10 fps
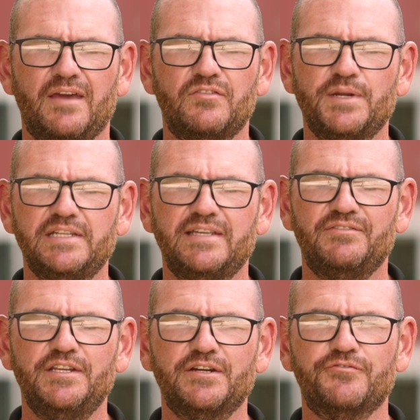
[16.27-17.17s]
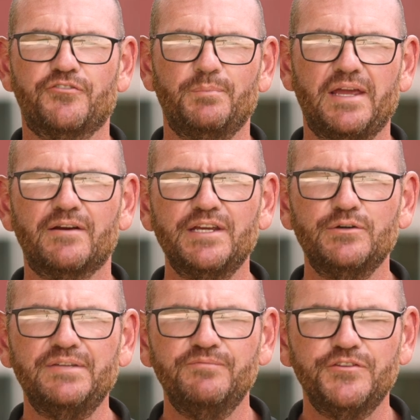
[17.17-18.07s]
Hey everybody, David here from
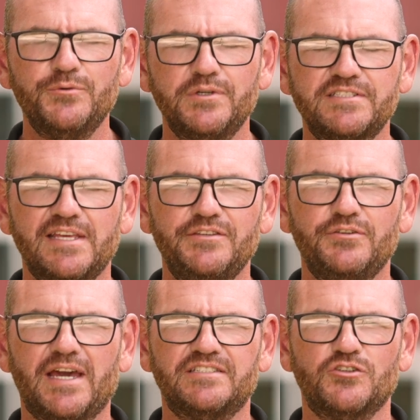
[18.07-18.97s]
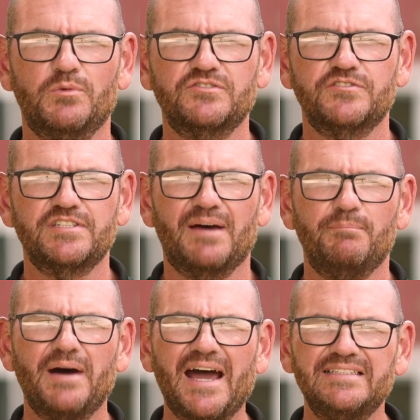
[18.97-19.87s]
Aerial Influence. Thank you guys so much for
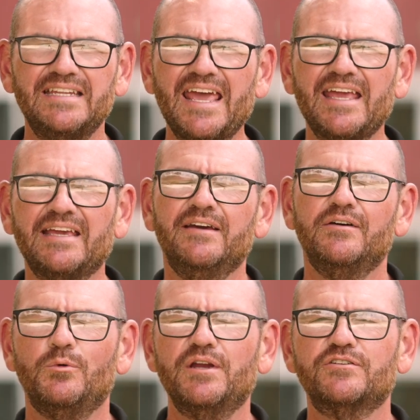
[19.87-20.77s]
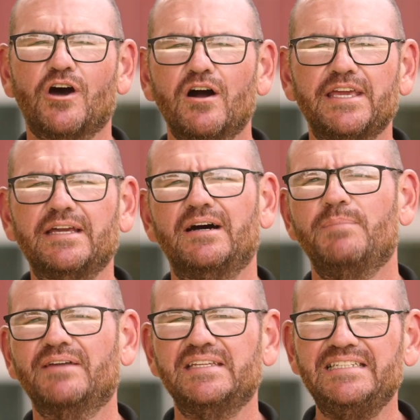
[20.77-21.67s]
stopping by today we are talking
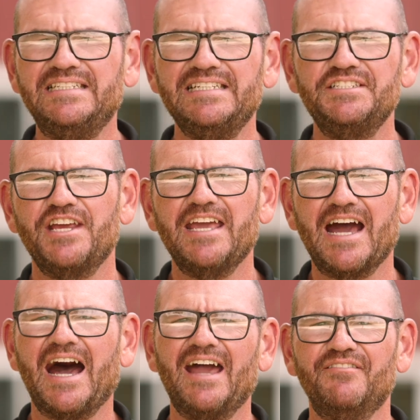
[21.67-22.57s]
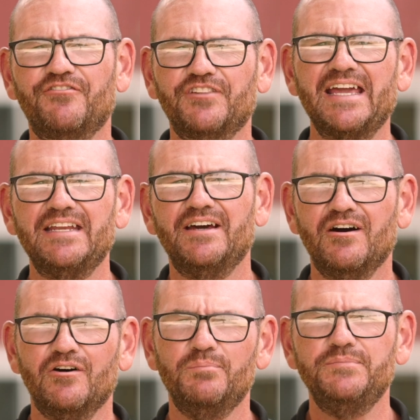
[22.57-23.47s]
about the DJI Flight
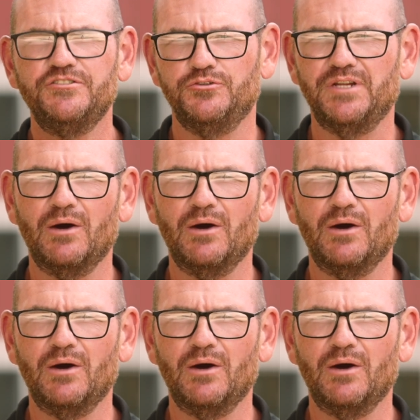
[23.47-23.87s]
Hub 2.